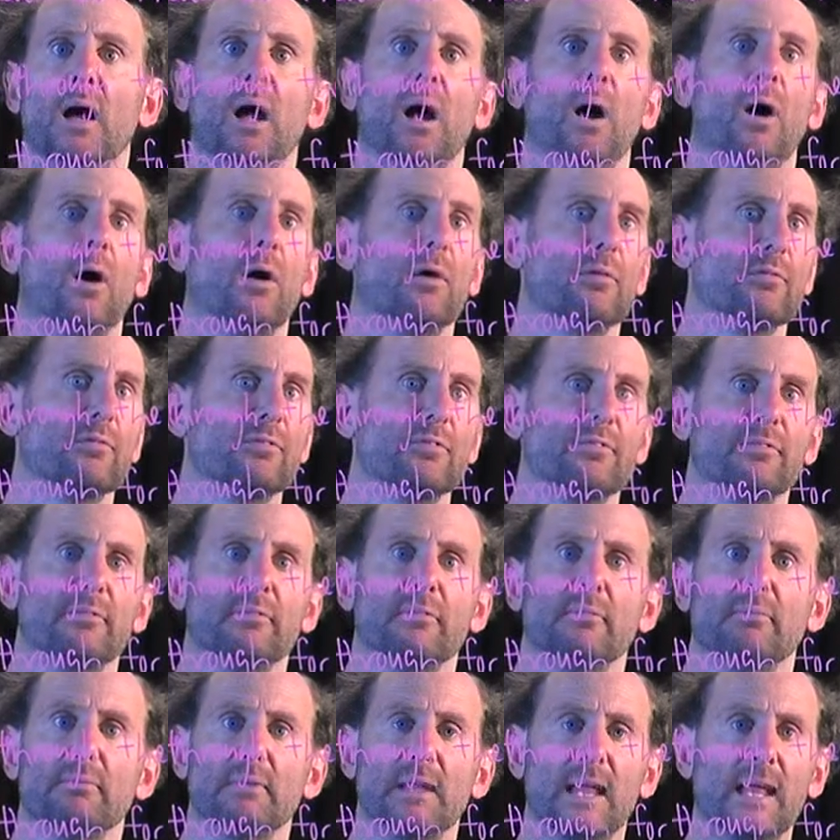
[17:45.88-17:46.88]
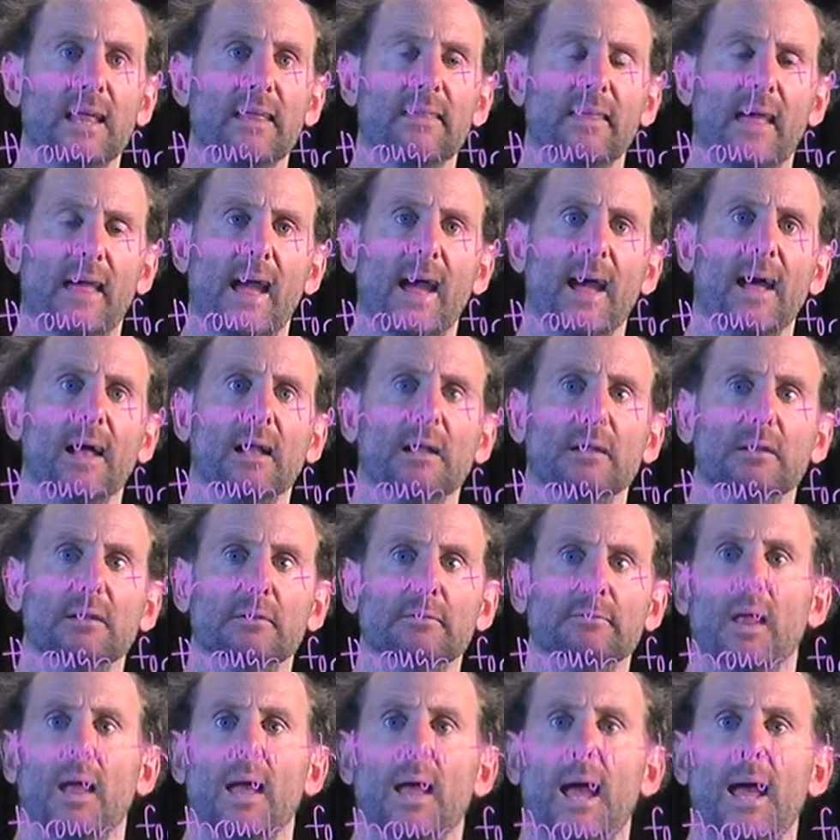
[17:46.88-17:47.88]
of length L,
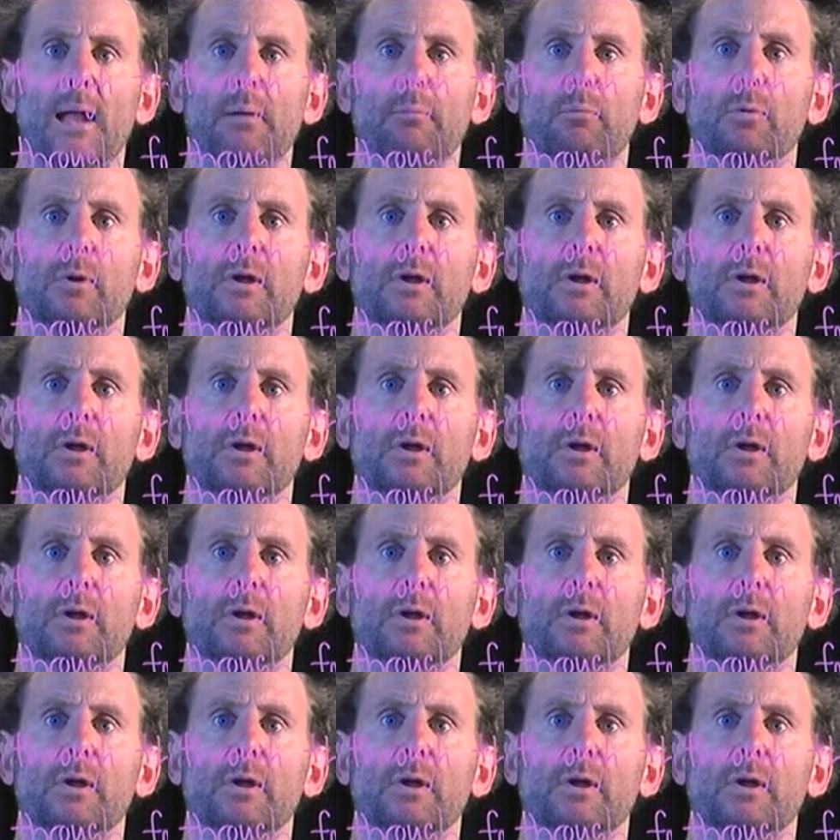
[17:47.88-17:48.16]
and we'll